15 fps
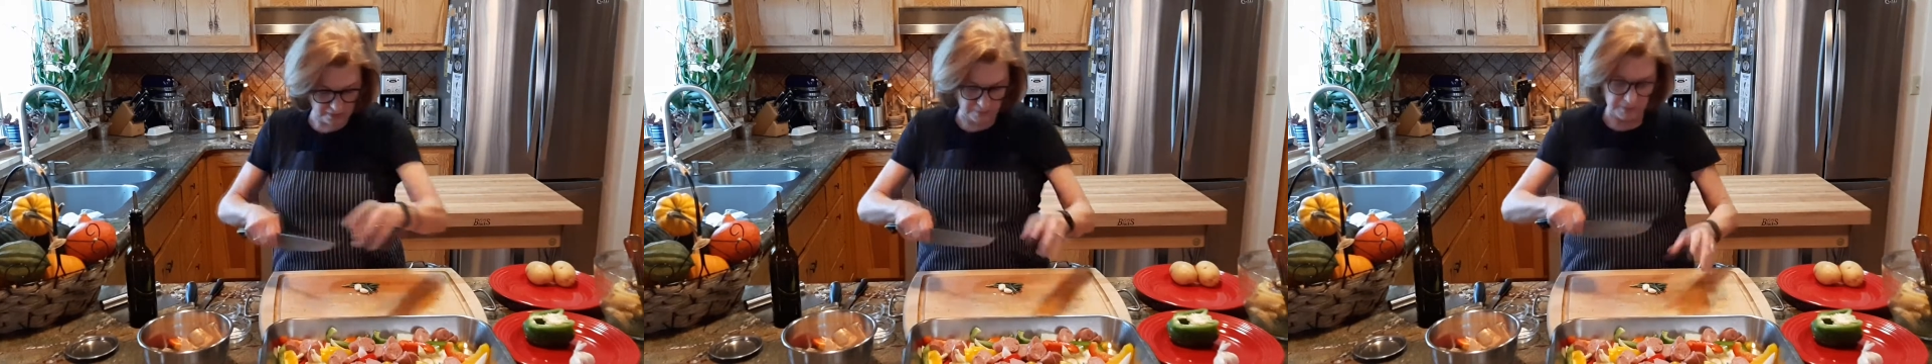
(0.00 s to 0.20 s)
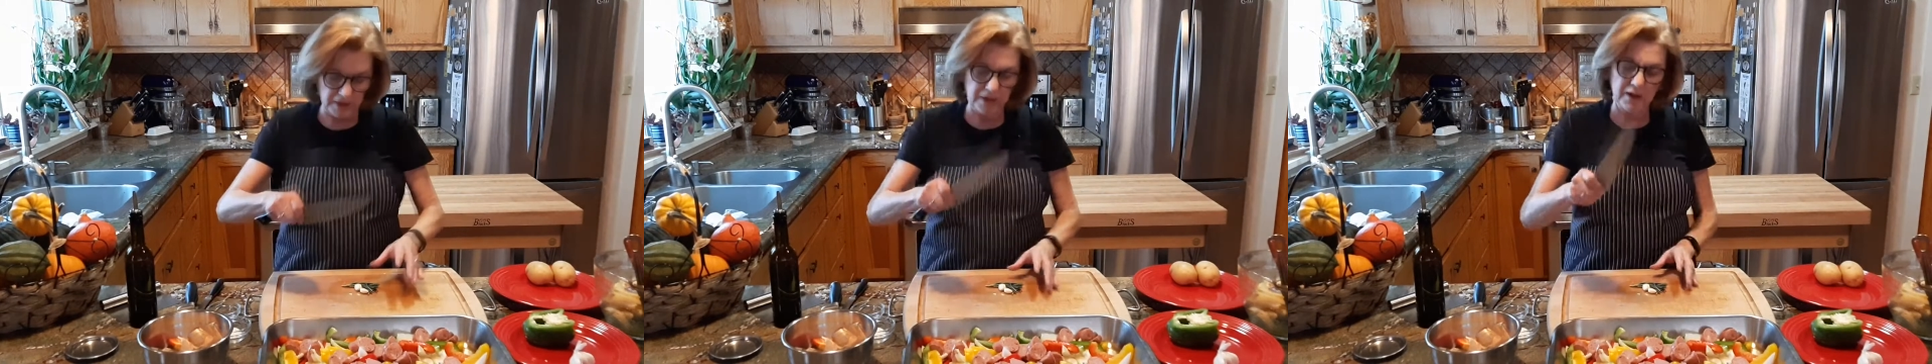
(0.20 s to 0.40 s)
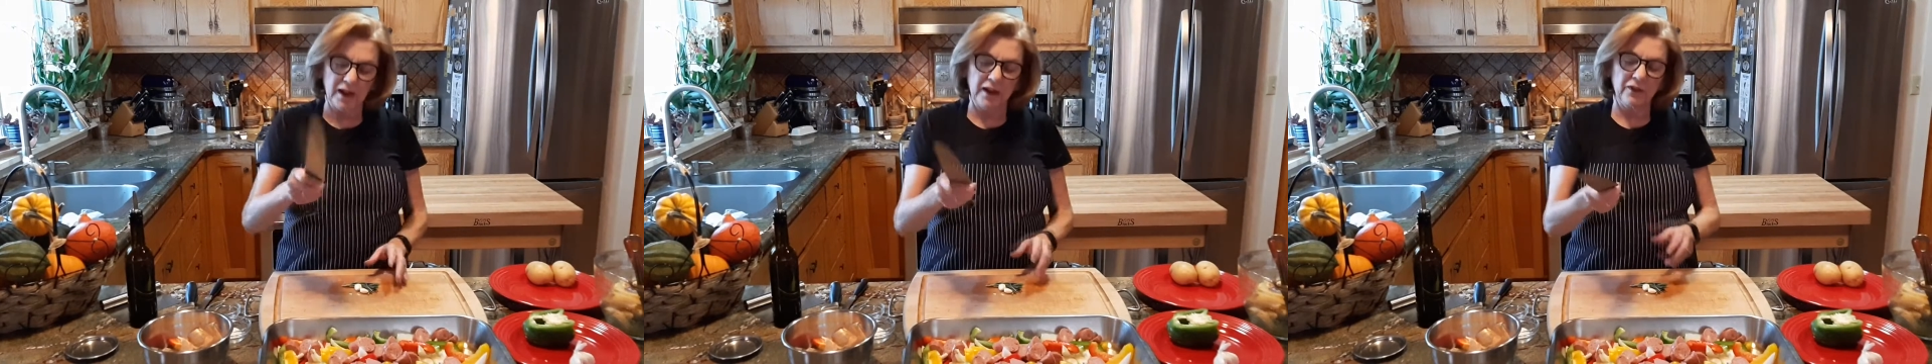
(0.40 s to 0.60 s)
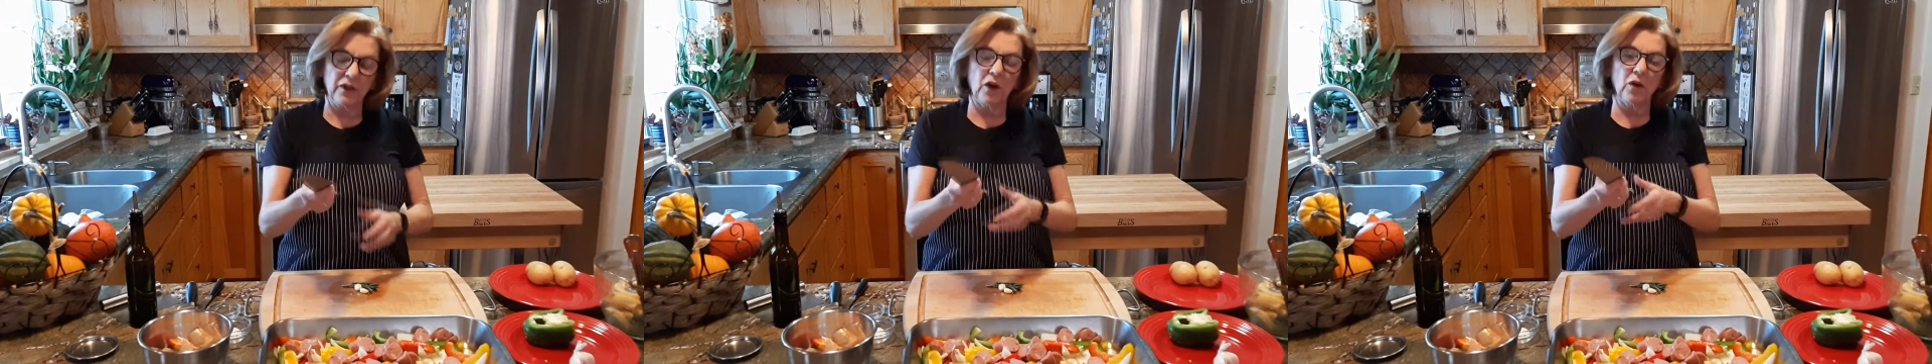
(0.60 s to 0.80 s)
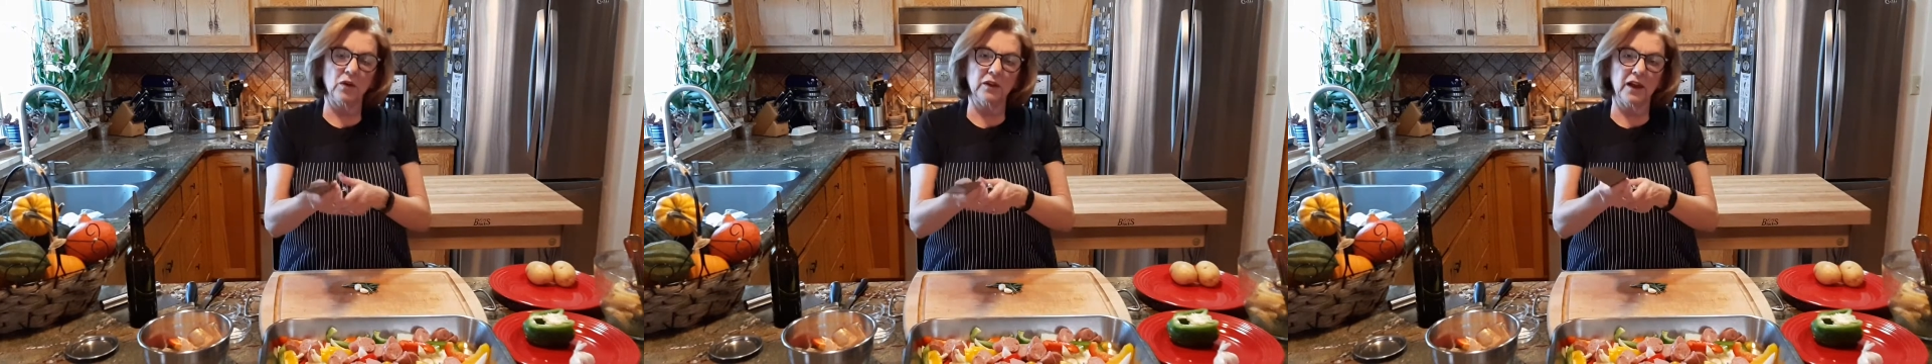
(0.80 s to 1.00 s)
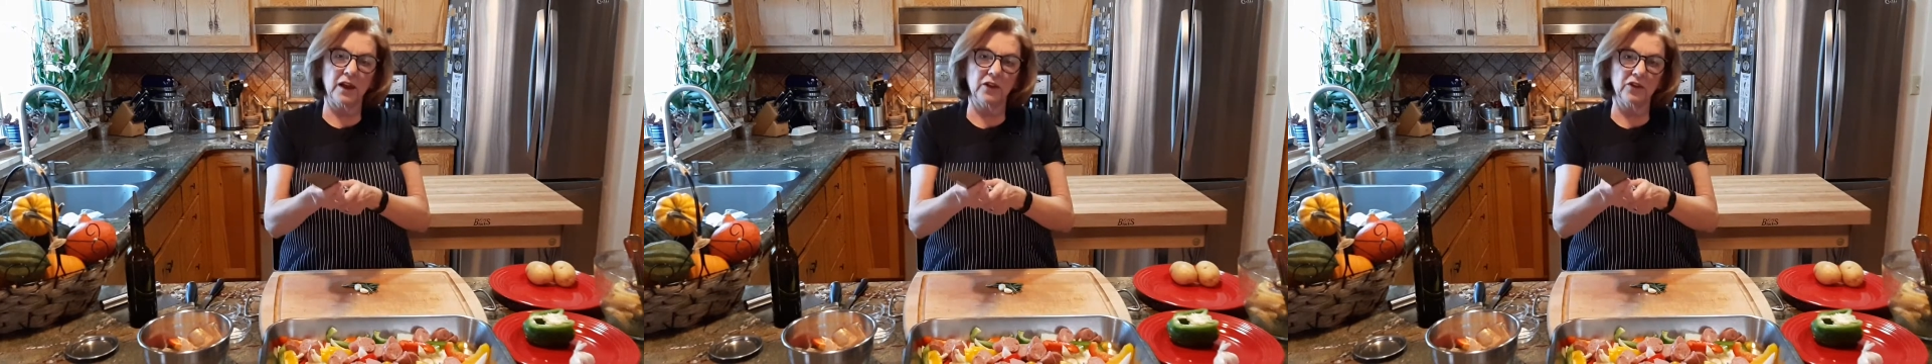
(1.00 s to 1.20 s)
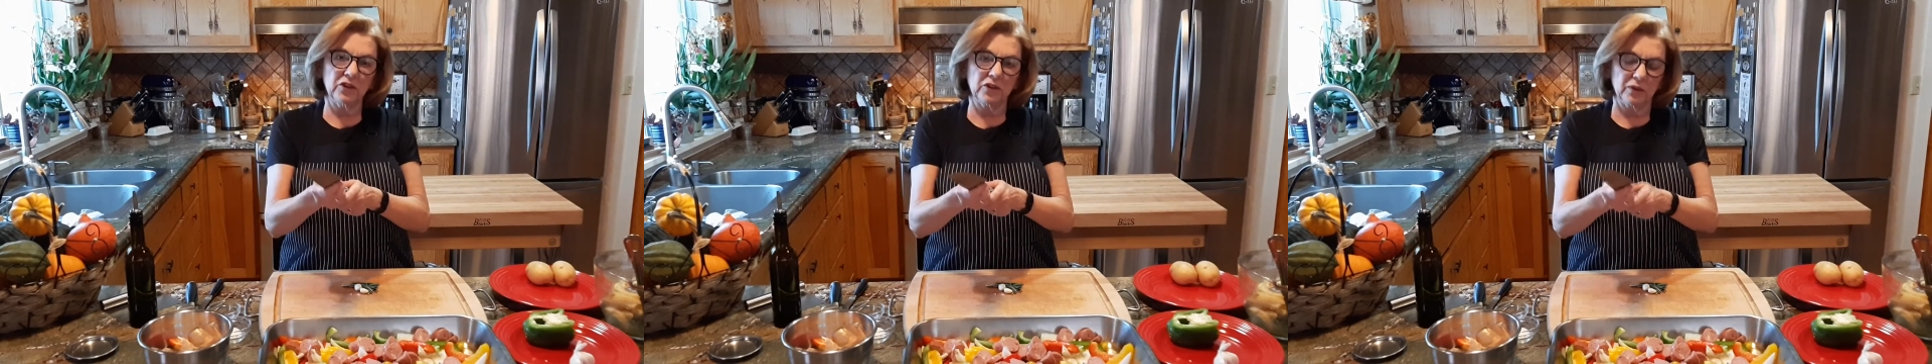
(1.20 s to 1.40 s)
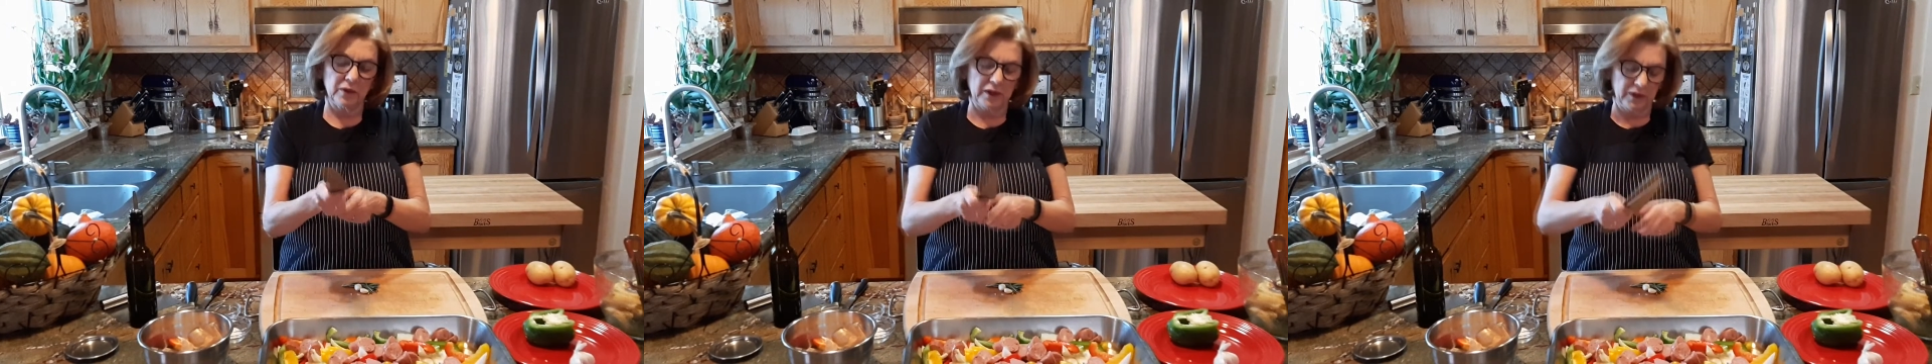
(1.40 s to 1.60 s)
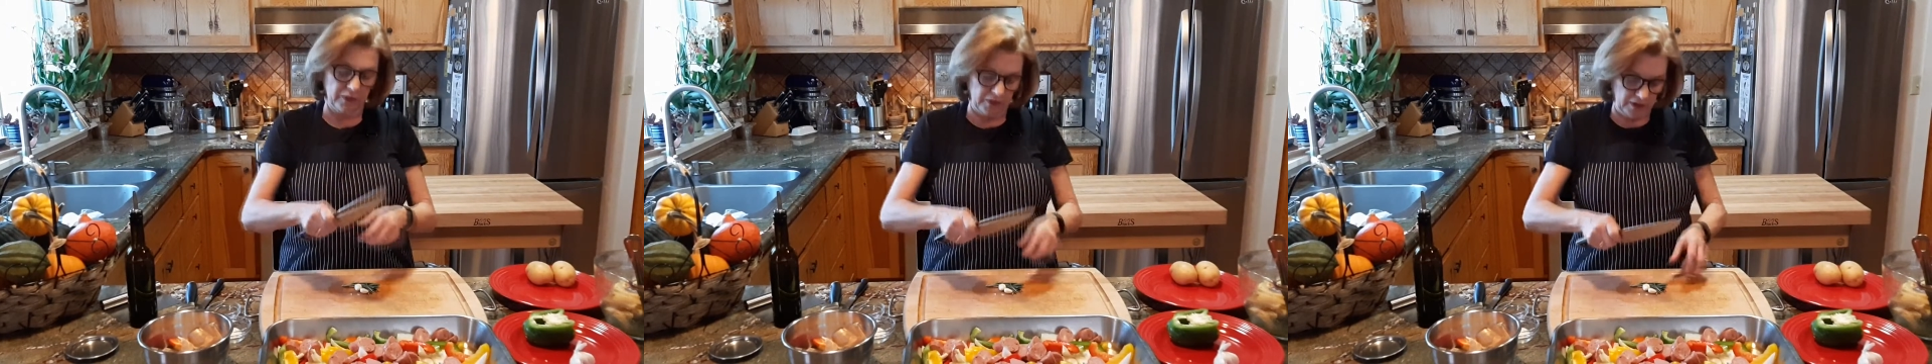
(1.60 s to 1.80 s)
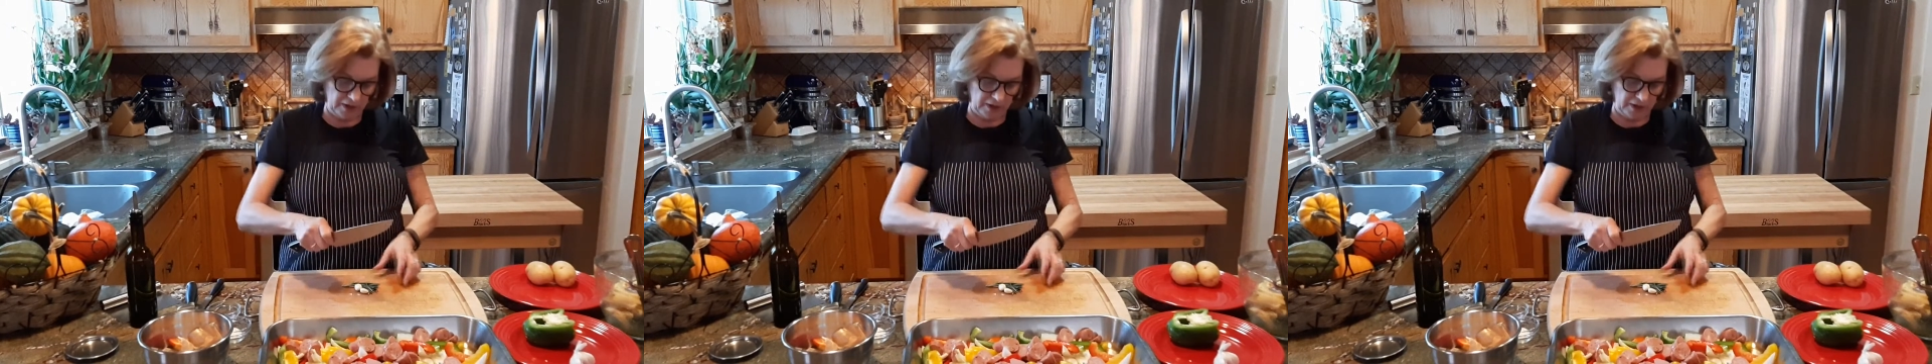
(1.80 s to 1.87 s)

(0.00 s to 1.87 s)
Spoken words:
my knife, hold on to it,